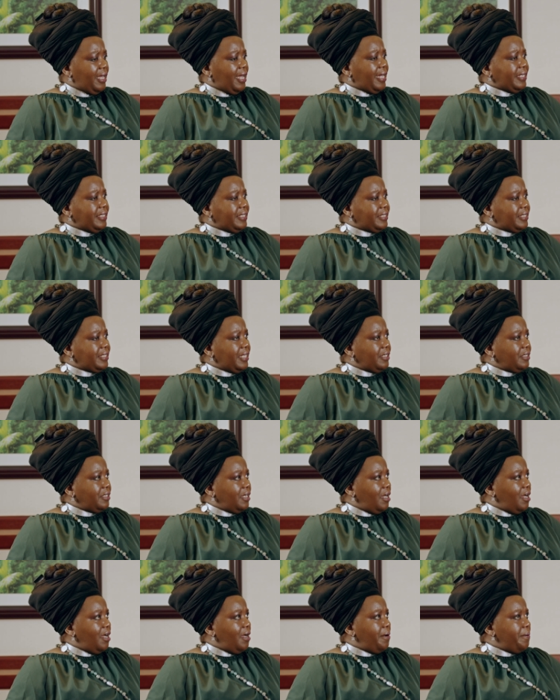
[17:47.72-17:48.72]
And he
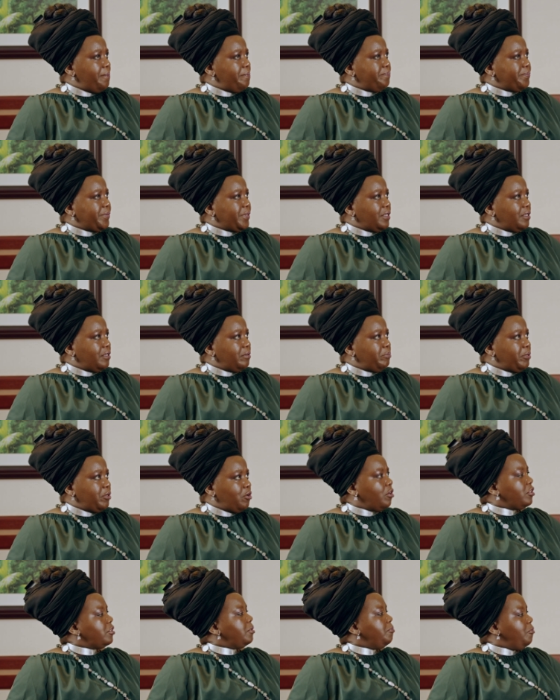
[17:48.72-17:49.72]
said, um,
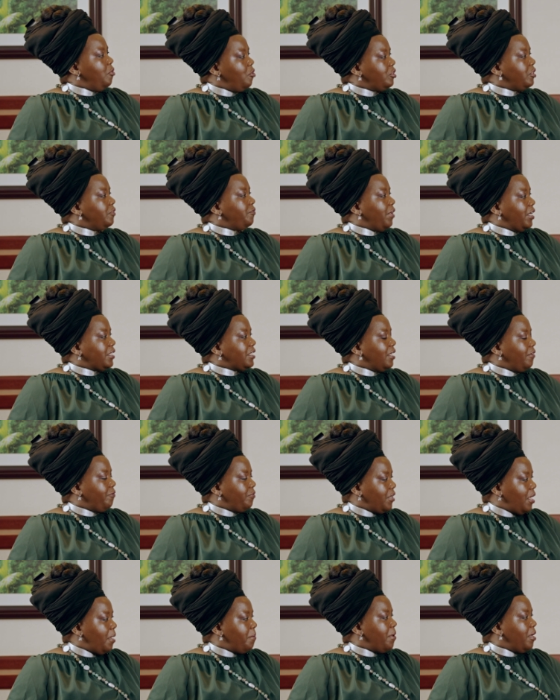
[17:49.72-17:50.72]
because most of us
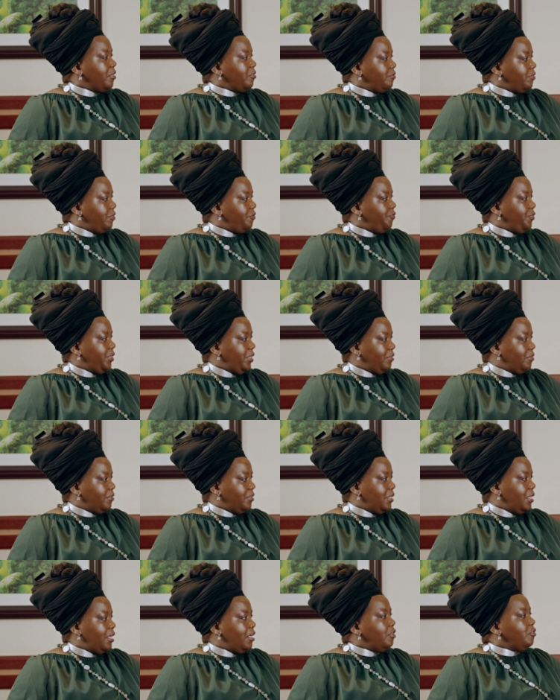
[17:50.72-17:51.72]
have come out of the
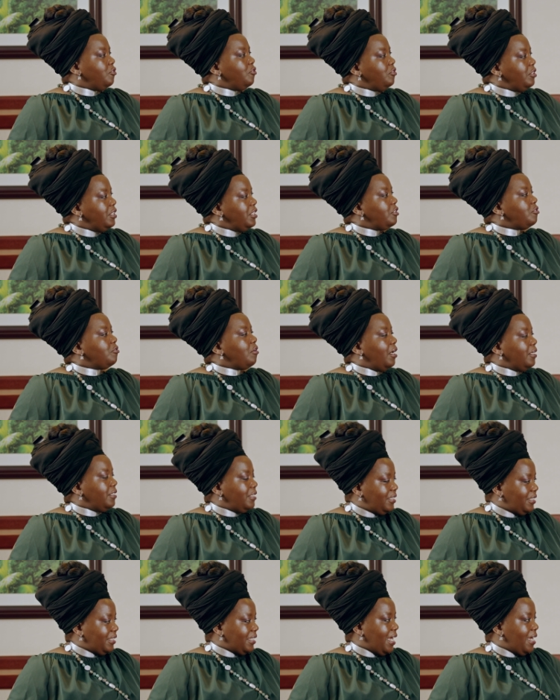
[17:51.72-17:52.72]
field, you need to
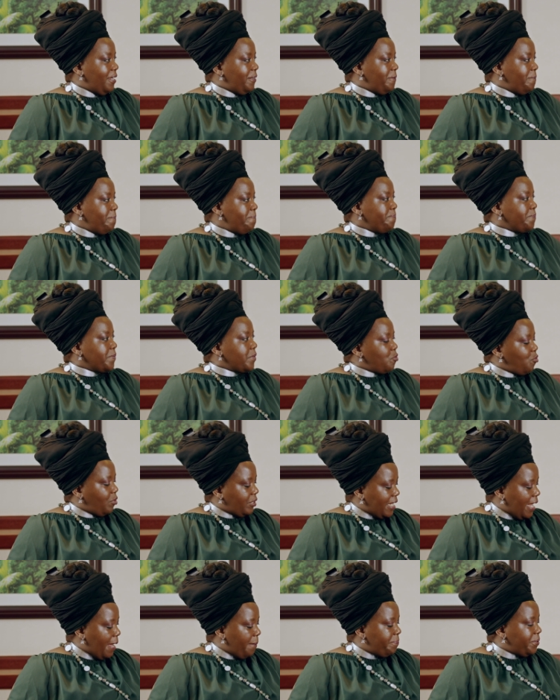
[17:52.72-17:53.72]
understand
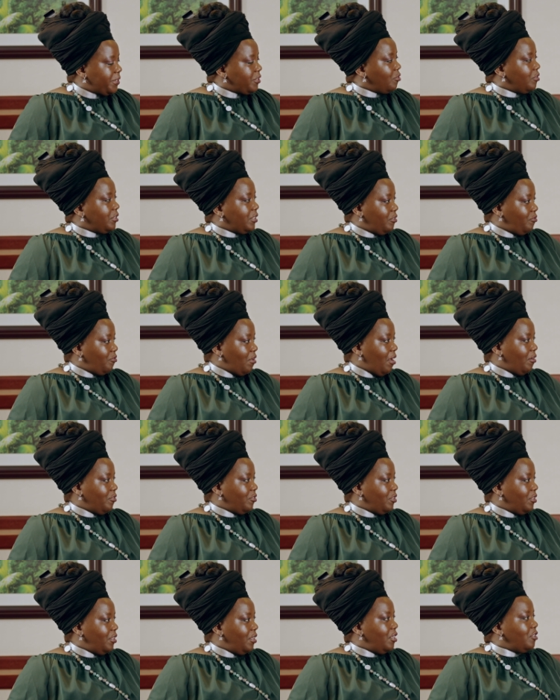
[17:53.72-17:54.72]
what happens on the
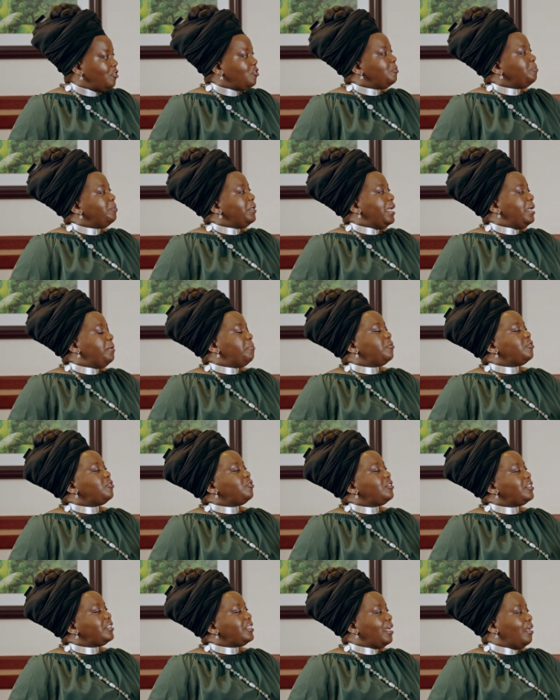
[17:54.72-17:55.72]
ground to be able
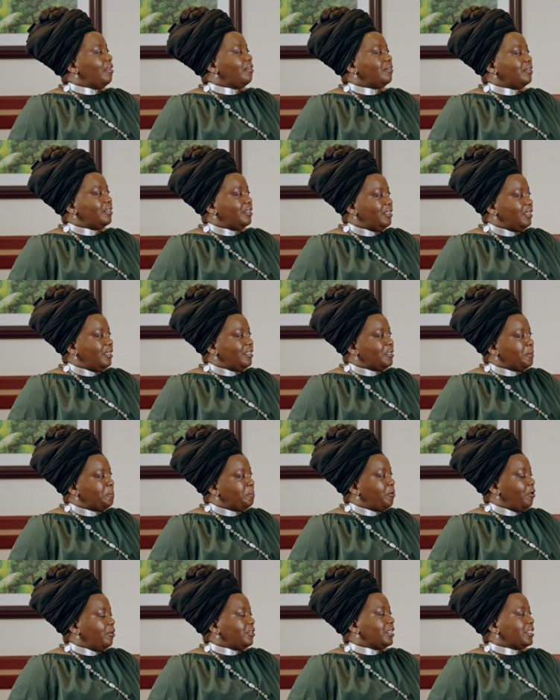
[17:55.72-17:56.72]
to sell the
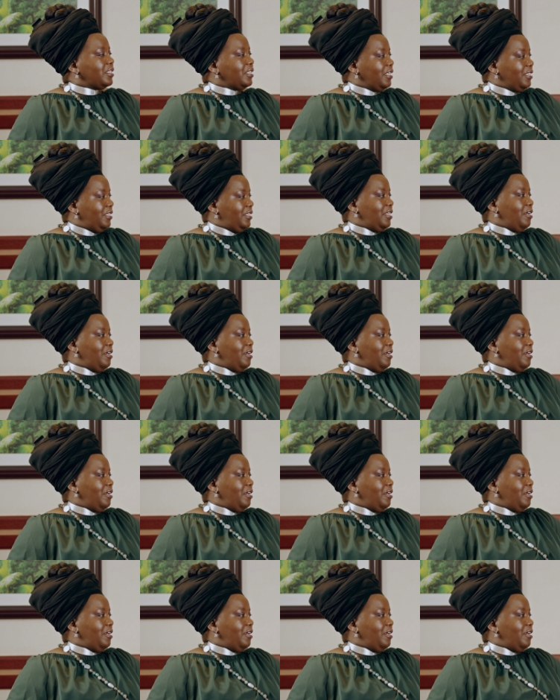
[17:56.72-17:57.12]
products and